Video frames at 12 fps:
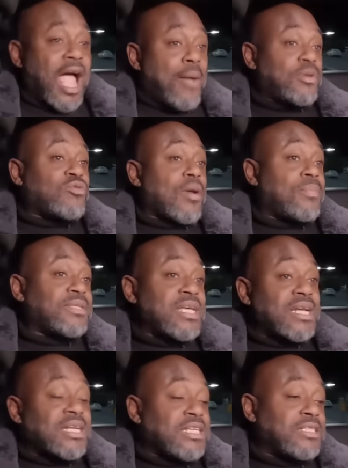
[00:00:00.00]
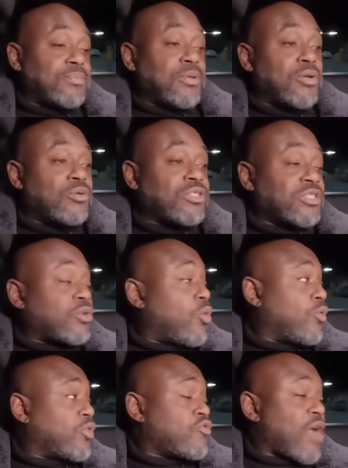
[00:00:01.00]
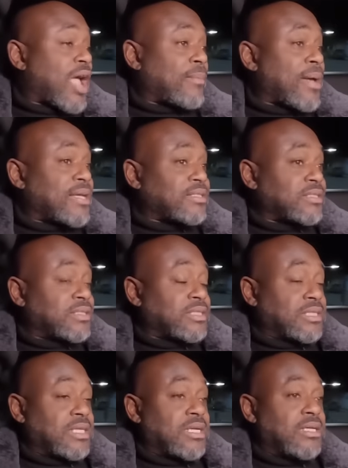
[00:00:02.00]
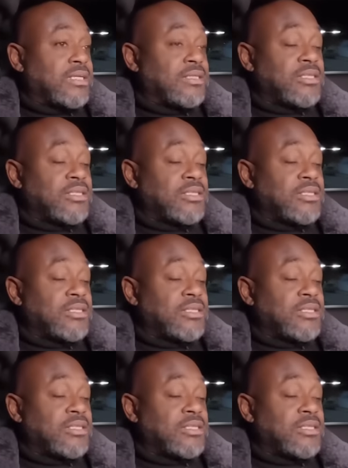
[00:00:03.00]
I was representing these producers called the Trackmasters. Okay.